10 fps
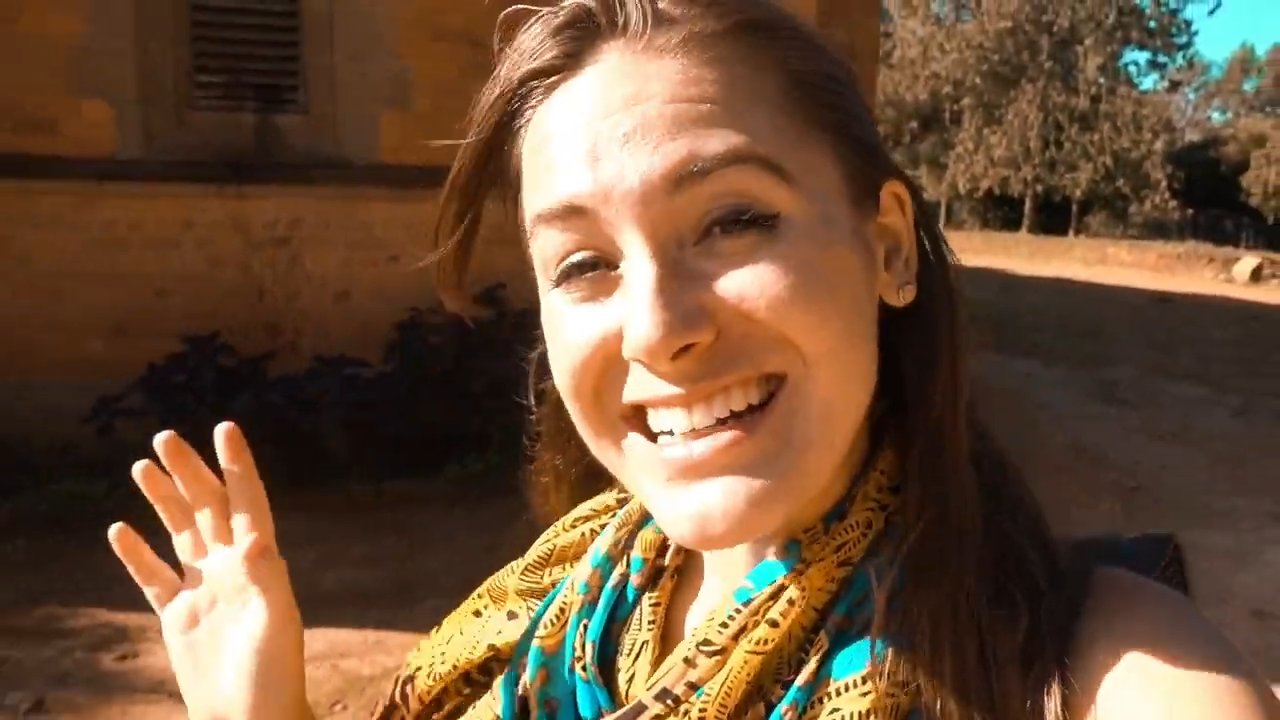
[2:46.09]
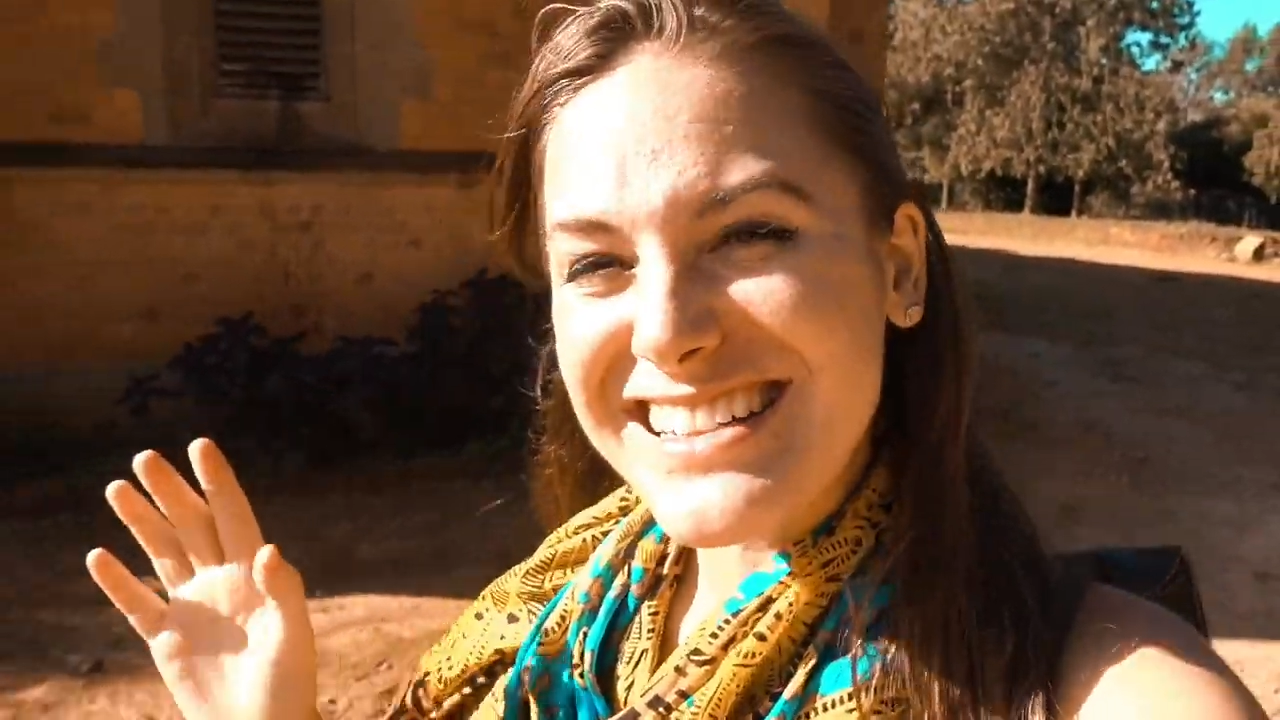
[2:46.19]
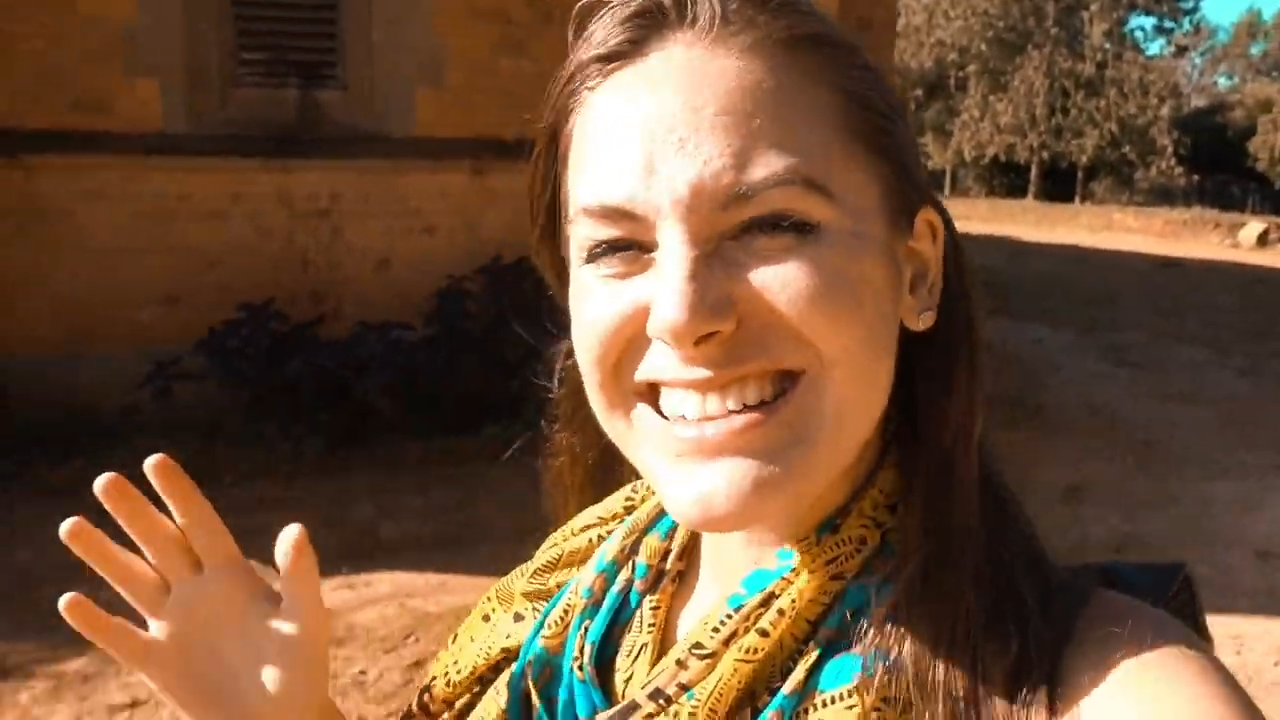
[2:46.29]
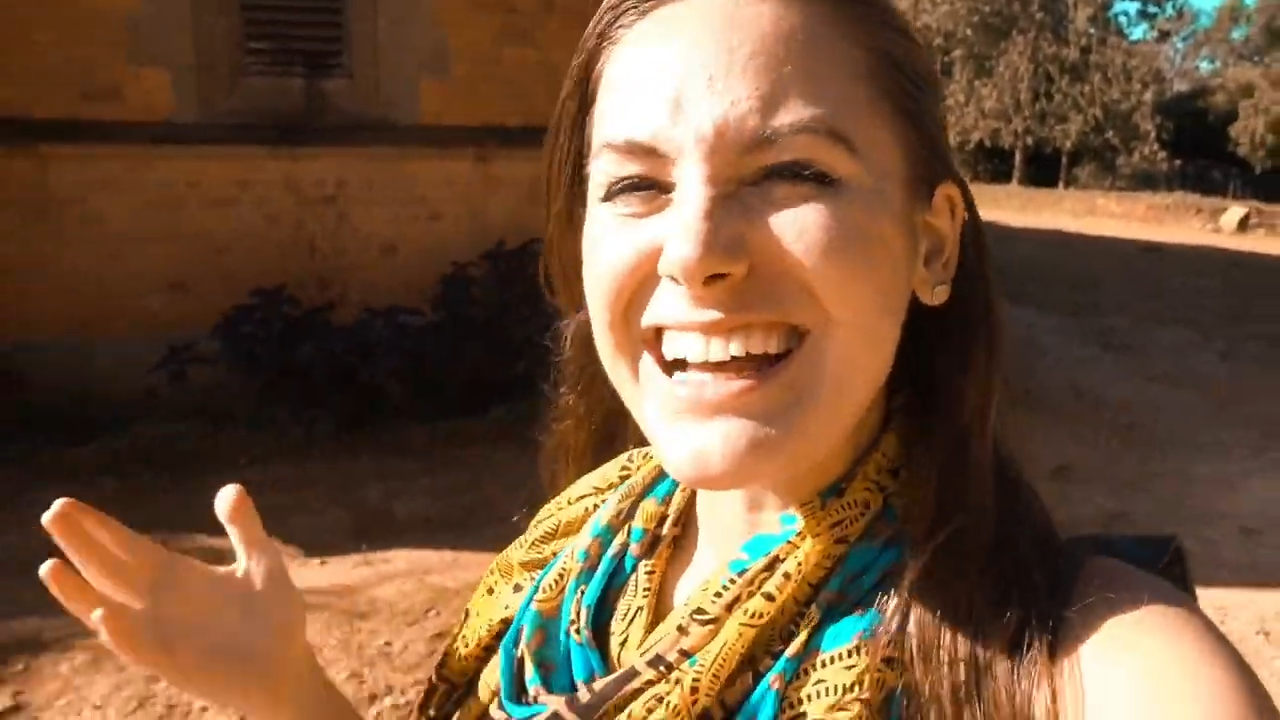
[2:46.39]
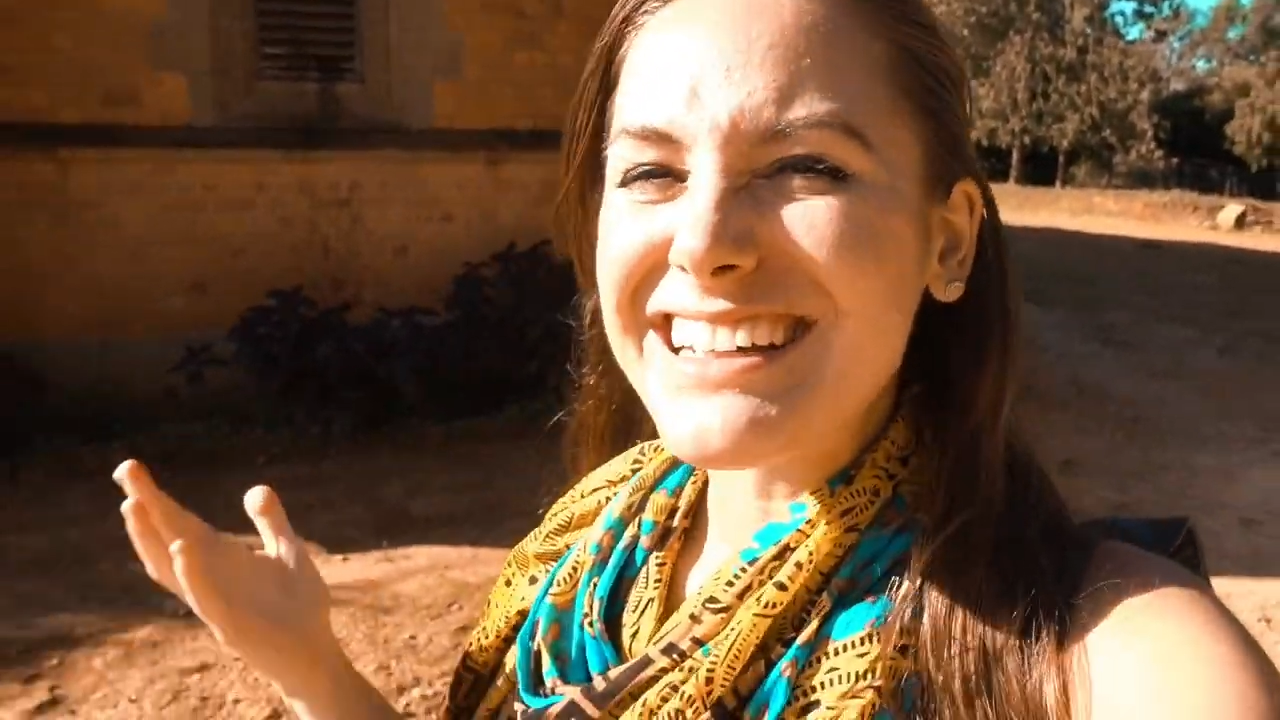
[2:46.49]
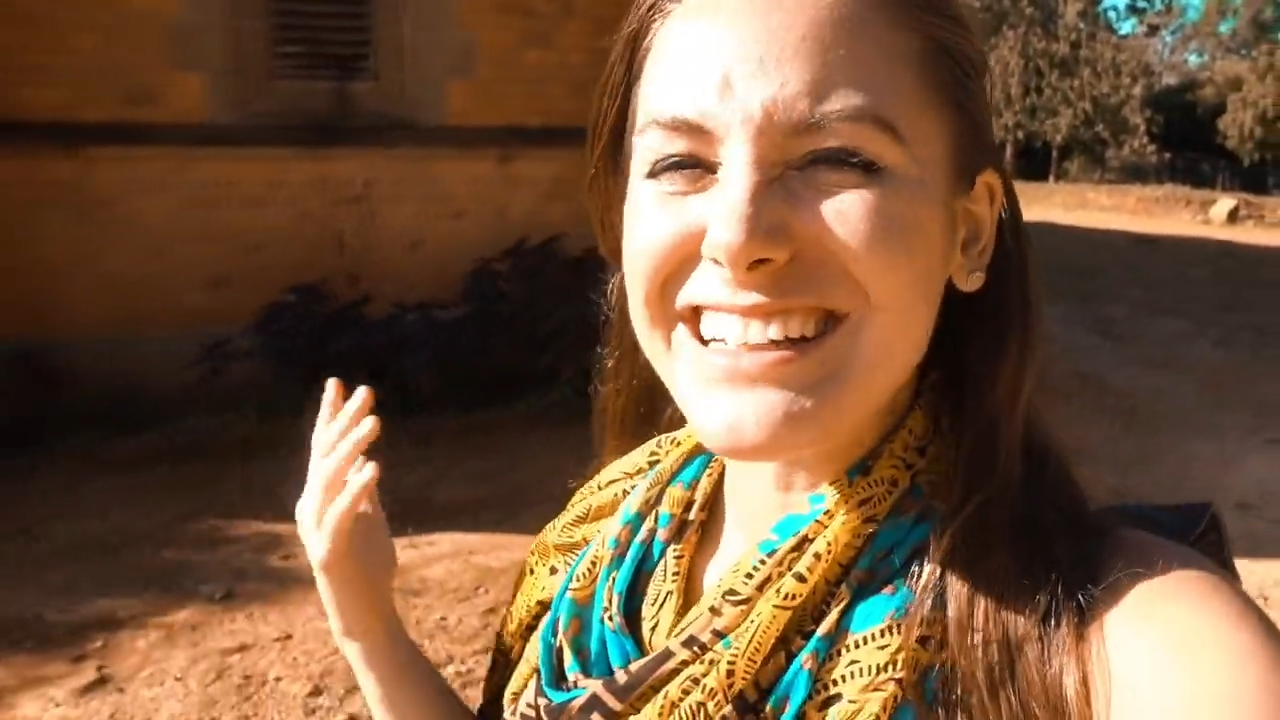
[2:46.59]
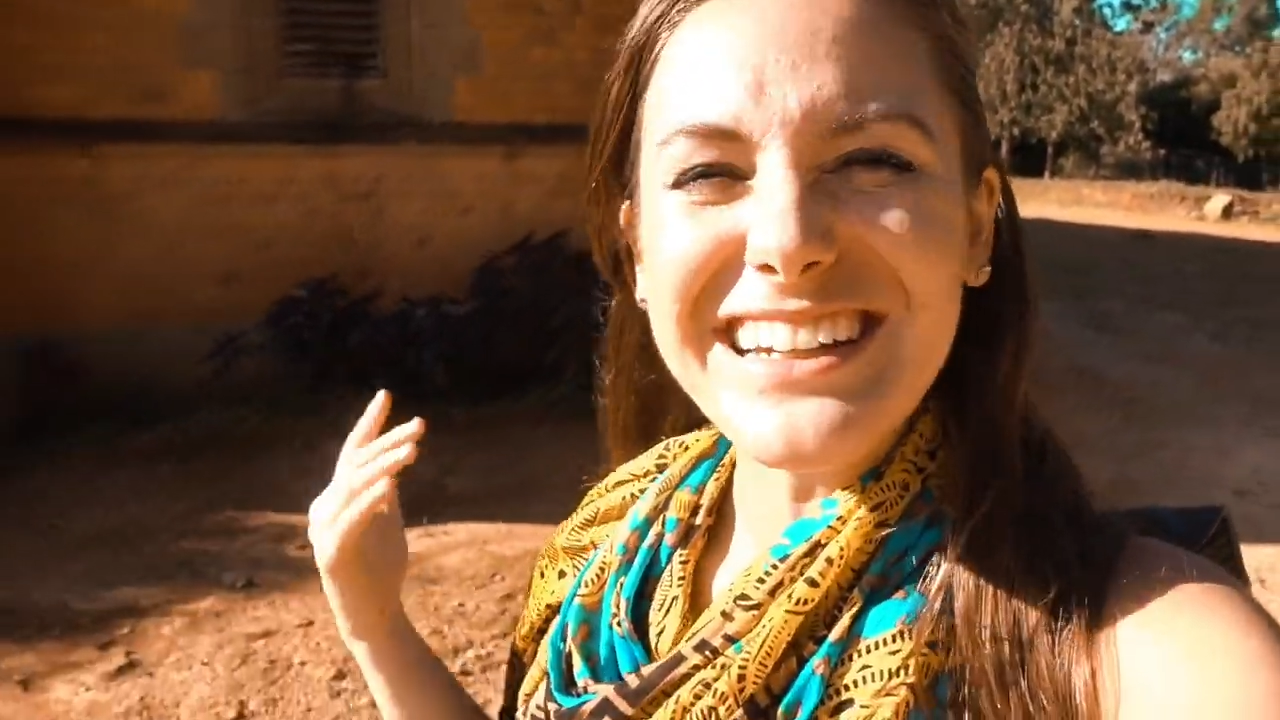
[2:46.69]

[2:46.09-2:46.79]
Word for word: decided,